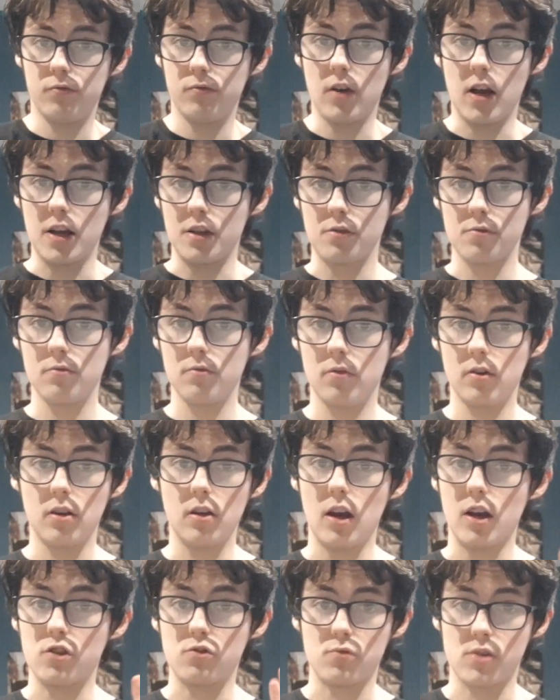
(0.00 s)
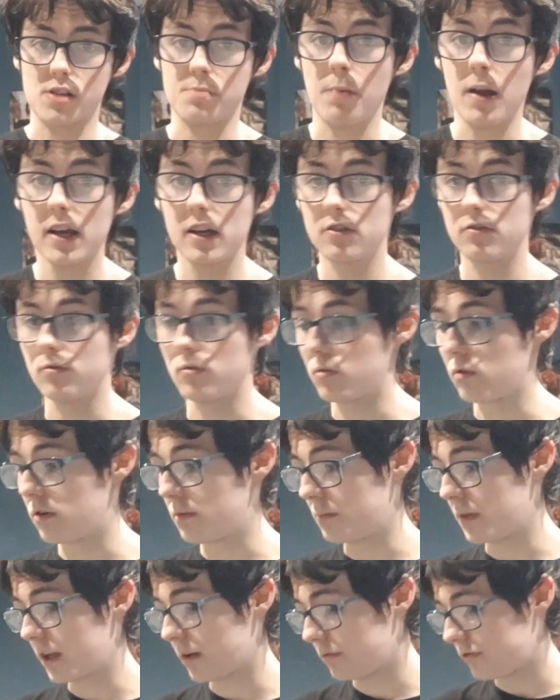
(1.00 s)
As respect for him,
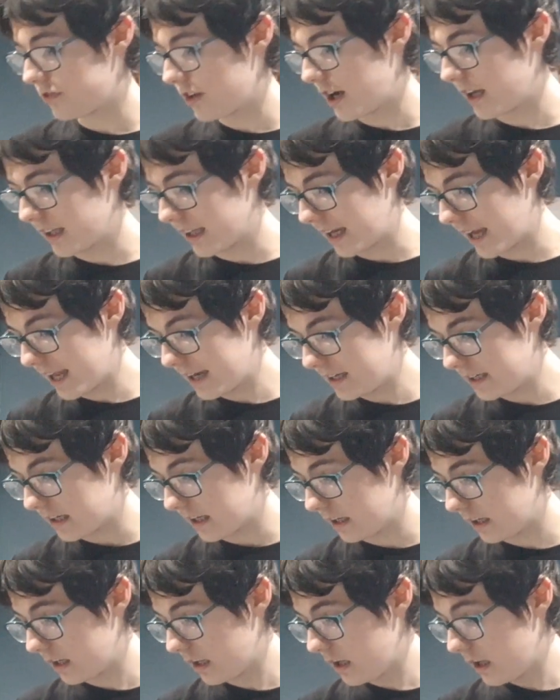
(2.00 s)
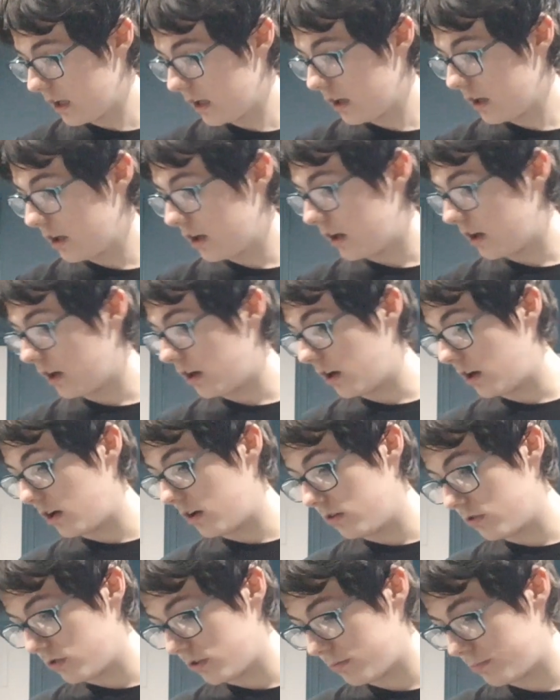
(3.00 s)
they can finally end it.
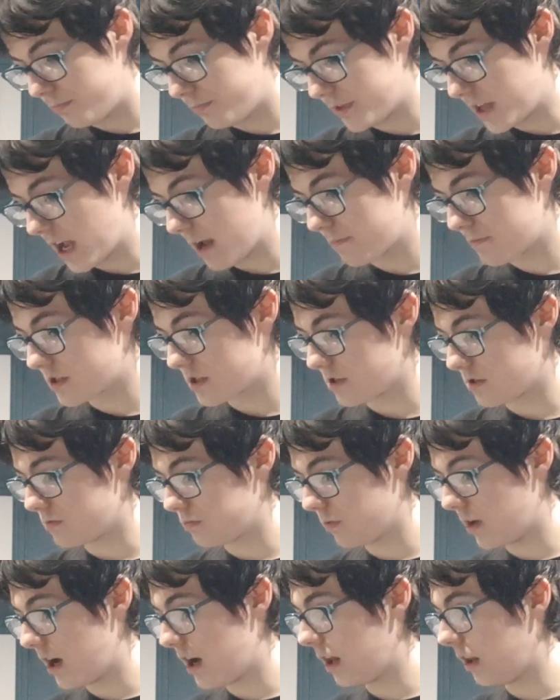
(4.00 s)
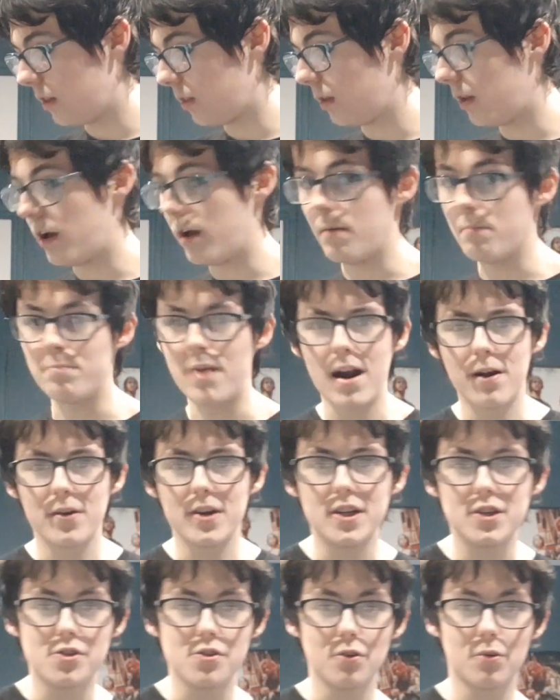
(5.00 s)
Other deaths as well. Barry
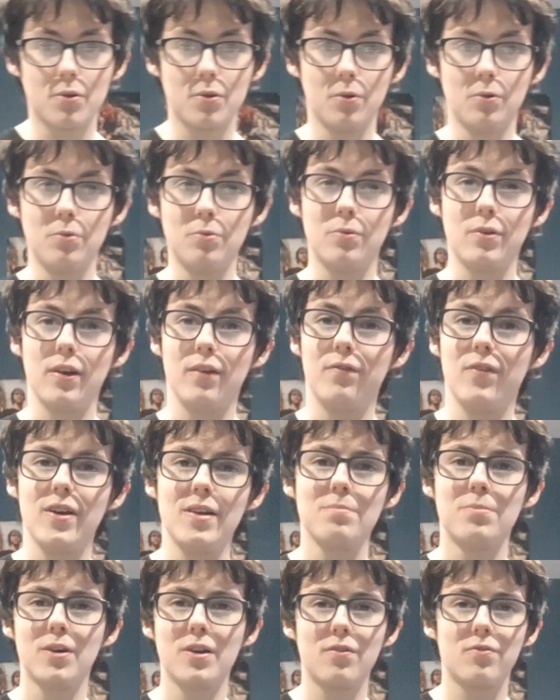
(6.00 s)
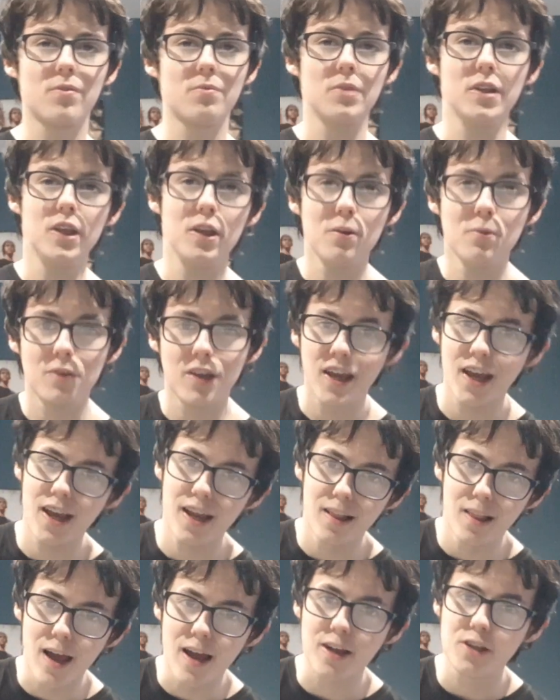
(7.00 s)
Chuckle. If anybody from the UK
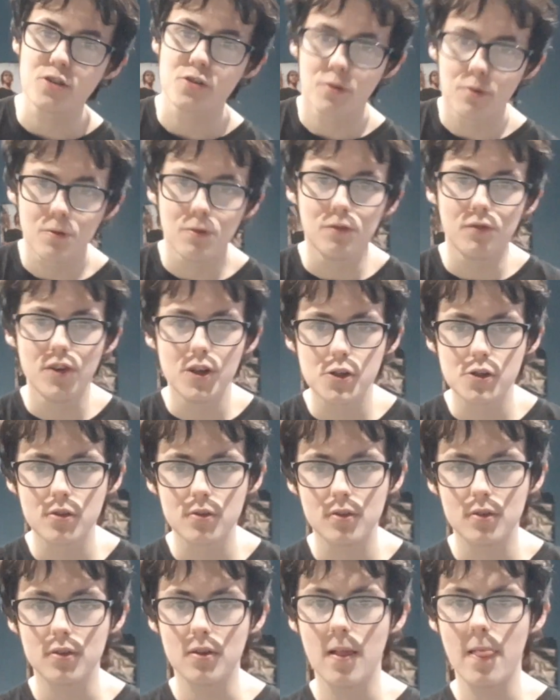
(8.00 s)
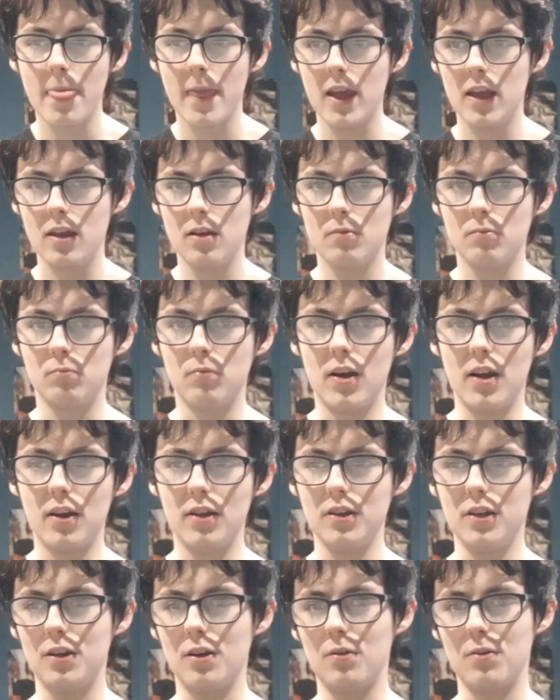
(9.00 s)
like Chucklevision, where
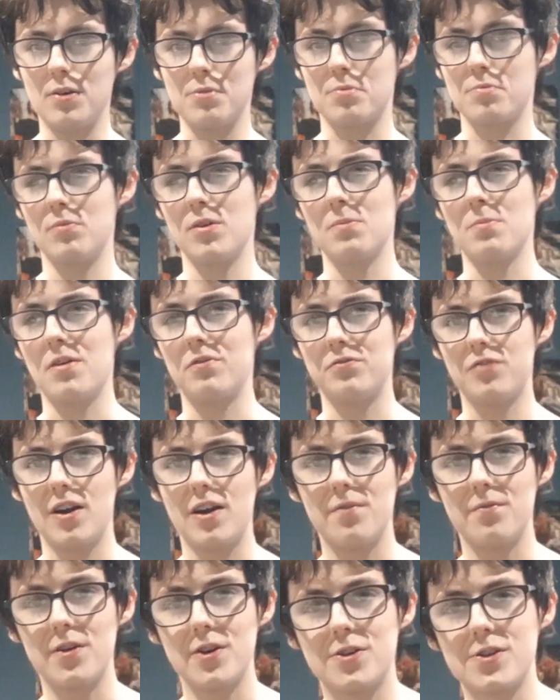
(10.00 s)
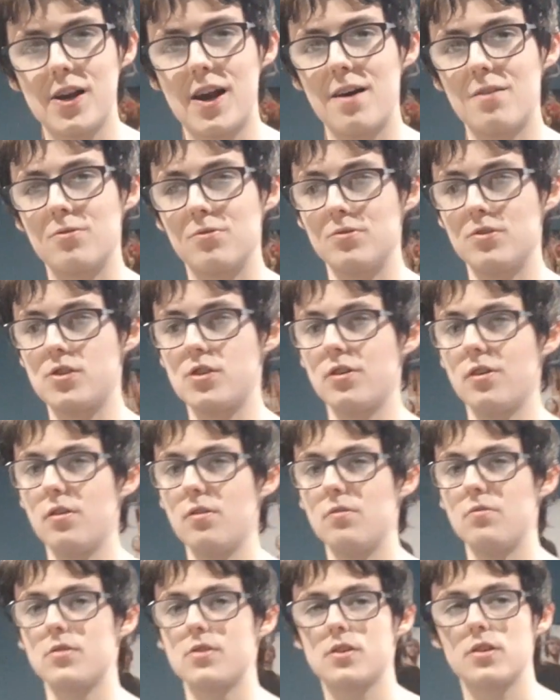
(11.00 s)
it's one of my favourite childhood
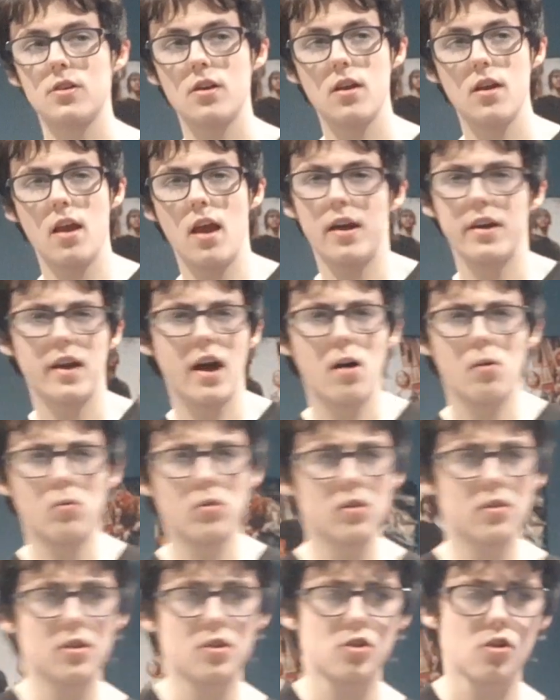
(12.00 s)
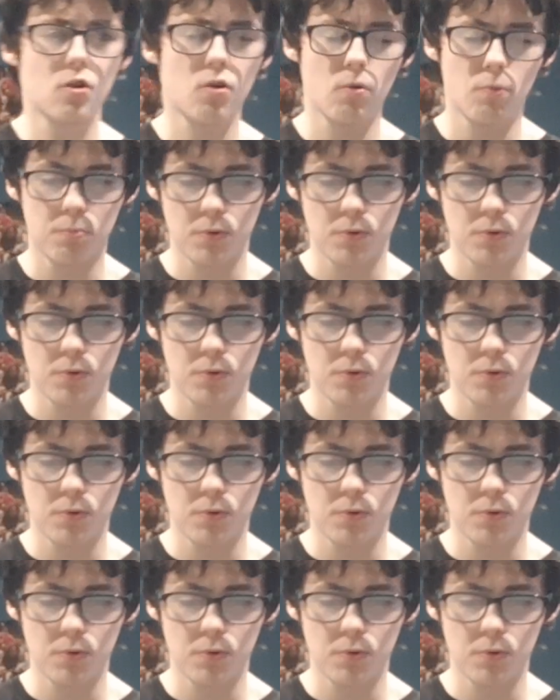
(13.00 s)
shows, and now one of the Chuckle